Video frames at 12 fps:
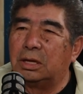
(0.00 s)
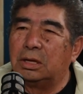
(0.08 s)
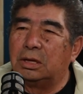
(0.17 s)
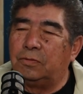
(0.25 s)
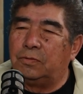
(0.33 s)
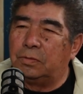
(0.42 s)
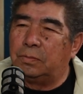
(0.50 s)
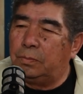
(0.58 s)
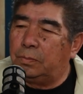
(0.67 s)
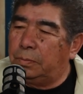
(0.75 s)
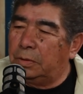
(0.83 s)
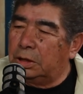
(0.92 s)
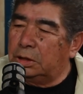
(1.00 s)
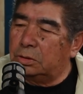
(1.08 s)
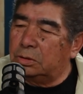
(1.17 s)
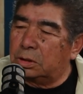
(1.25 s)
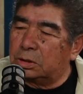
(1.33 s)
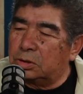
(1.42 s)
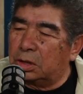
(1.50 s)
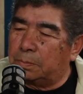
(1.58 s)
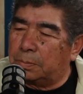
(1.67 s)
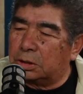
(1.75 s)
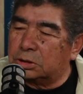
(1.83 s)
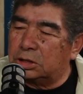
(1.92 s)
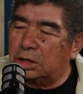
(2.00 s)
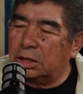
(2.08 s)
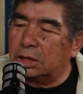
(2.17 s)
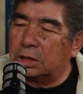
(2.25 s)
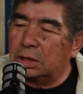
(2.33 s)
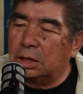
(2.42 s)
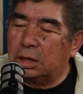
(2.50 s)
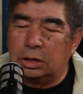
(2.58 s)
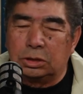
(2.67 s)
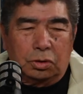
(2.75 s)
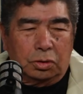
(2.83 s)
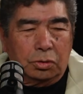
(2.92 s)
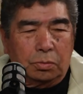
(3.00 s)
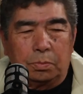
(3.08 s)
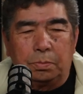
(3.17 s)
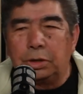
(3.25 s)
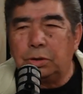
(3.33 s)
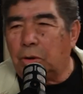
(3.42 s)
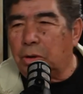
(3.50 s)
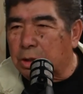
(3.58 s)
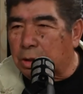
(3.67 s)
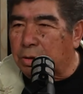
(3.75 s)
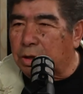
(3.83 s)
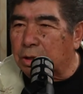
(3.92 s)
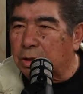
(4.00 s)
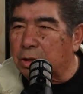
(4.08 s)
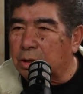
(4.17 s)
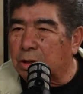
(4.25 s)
If you lay it on a dry parched land, it's going to burn all the green.